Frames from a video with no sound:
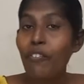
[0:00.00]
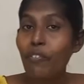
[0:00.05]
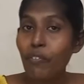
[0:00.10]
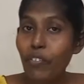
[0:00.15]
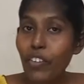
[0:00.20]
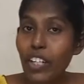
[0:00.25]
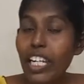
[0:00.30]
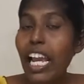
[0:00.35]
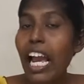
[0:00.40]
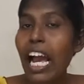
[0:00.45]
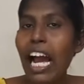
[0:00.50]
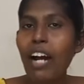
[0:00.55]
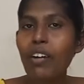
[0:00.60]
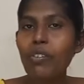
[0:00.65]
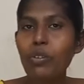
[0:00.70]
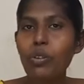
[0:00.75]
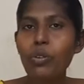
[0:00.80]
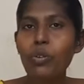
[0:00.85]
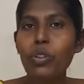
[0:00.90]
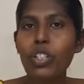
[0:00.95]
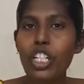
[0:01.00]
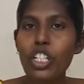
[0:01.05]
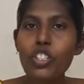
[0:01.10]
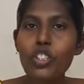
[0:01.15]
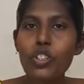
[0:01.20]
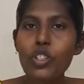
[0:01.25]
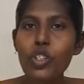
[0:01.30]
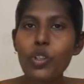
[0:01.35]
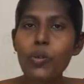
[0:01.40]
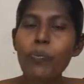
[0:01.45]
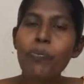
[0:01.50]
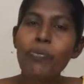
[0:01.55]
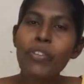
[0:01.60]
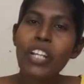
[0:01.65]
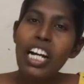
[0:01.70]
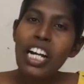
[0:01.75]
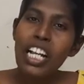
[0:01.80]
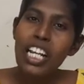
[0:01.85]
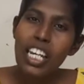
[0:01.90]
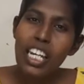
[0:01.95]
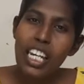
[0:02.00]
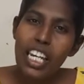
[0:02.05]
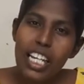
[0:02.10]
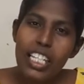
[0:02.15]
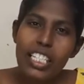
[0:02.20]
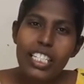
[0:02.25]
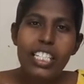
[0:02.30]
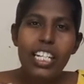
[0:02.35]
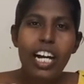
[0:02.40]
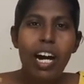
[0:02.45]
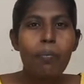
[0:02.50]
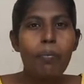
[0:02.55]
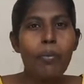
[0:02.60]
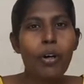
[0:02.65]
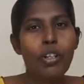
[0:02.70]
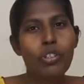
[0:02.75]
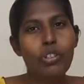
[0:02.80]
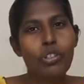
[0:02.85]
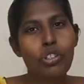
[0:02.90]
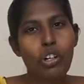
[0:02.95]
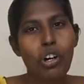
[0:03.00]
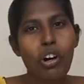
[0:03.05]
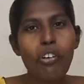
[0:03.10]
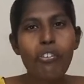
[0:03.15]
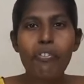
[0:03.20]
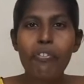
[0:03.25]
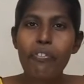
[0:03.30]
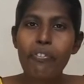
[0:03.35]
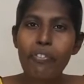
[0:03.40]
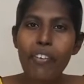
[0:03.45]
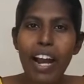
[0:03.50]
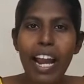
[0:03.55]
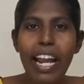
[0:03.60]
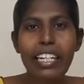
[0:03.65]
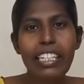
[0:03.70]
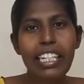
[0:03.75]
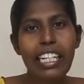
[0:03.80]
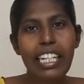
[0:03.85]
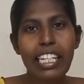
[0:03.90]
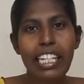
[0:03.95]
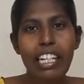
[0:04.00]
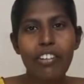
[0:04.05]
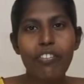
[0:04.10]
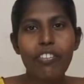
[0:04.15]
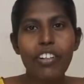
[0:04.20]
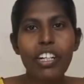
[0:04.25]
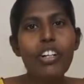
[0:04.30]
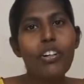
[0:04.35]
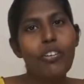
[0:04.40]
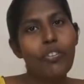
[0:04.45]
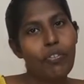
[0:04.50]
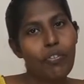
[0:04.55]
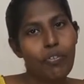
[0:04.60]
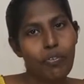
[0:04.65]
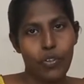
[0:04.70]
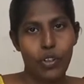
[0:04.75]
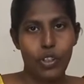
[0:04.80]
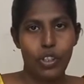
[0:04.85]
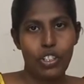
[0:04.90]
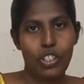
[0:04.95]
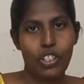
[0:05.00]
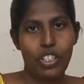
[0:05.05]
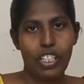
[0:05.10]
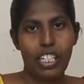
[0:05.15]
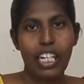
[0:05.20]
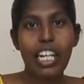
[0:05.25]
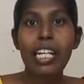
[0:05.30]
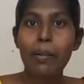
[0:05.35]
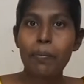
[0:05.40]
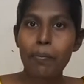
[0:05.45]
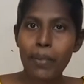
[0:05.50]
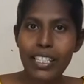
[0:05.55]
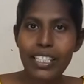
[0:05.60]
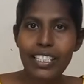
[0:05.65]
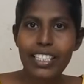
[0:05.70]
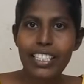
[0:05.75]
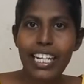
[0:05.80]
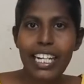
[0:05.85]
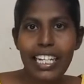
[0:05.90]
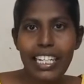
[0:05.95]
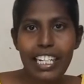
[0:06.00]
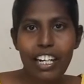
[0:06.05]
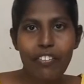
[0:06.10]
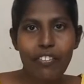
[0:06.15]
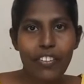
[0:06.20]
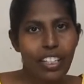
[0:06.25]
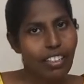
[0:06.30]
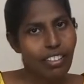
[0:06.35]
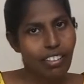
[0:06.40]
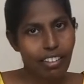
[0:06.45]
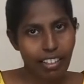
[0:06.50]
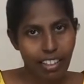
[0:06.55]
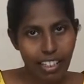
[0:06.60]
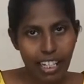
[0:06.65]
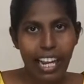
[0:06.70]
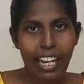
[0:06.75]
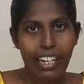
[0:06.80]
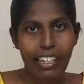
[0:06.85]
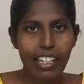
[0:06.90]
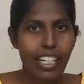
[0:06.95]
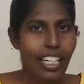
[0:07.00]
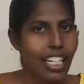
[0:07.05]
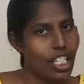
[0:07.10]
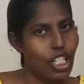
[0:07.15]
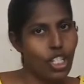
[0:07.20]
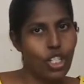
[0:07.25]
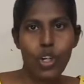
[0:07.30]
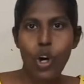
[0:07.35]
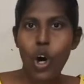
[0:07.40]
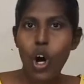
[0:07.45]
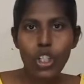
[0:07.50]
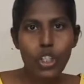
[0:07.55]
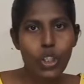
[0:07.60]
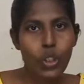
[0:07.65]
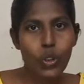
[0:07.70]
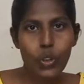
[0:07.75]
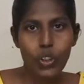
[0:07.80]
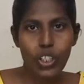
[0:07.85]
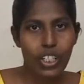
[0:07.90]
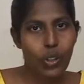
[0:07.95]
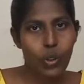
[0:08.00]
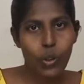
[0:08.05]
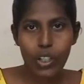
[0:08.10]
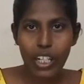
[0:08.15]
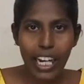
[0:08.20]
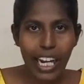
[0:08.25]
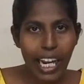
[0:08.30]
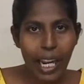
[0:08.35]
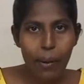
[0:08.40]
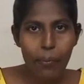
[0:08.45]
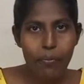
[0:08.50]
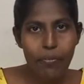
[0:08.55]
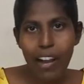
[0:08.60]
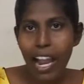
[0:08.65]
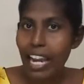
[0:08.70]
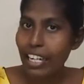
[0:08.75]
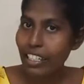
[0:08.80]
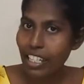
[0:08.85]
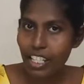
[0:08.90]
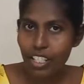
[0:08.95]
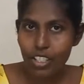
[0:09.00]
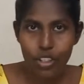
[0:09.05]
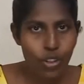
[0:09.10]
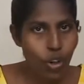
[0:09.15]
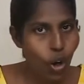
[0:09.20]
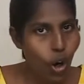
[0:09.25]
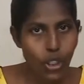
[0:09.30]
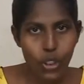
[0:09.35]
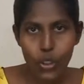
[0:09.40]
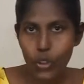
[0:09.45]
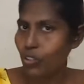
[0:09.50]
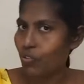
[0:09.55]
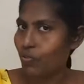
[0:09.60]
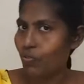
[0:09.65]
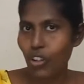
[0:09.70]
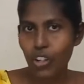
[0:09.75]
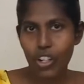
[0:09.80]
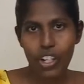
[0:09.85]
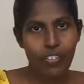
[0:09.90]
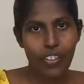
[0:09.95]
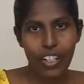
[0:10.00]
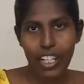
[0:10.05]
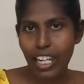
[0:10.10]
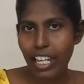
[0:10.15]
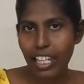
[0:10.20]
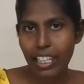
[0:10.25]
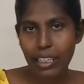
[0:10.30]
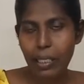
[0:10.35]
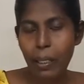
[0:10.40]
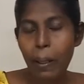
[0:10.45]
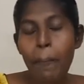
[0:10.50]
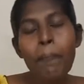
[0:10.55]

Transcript: we have to consume less amount of fat in our food. It means in our diet. It is not good. Okay, fat is not good for our health.